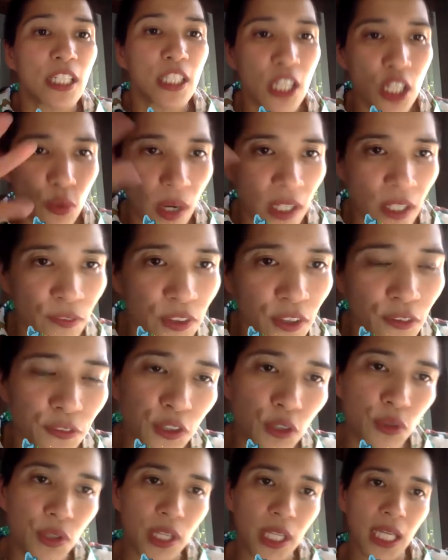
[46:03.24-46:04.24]
just one of the
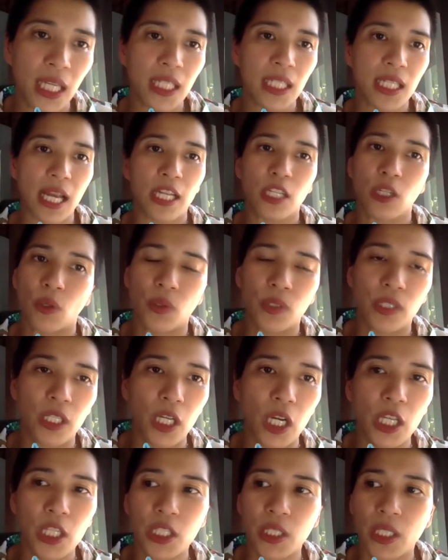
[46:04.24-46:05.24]
few things I know. There
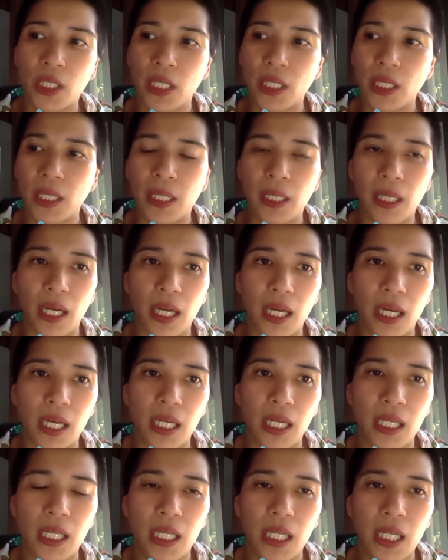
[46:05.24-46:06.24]
are other
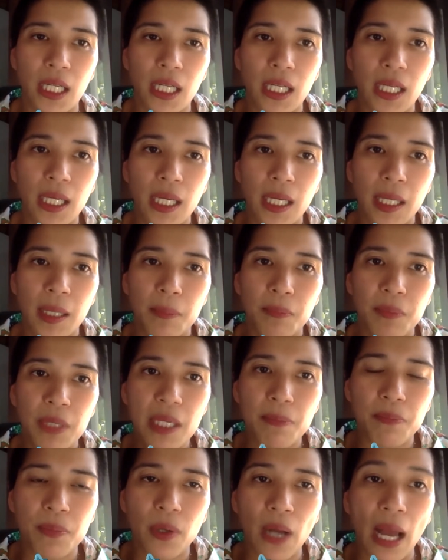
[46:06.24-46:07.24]

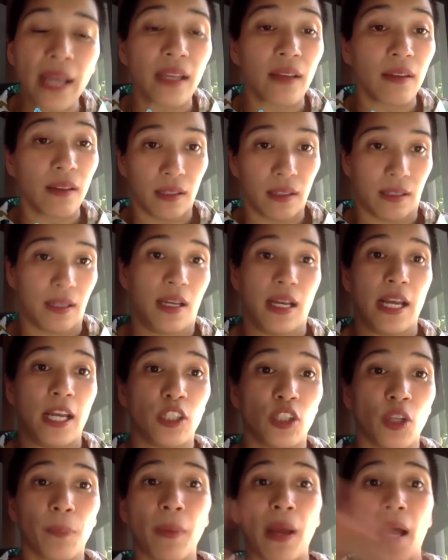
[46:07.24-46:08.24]
people.
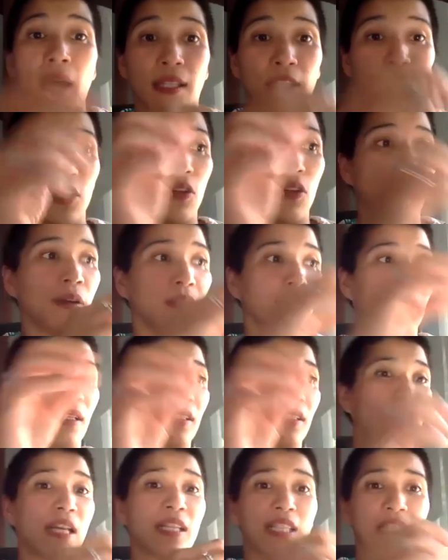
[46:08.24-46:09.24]
Ito pa,
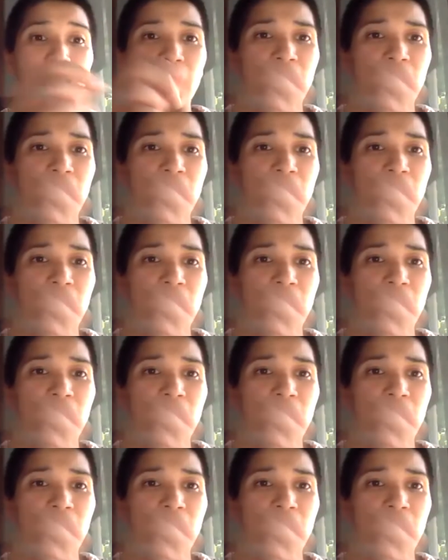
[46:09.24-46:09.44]
as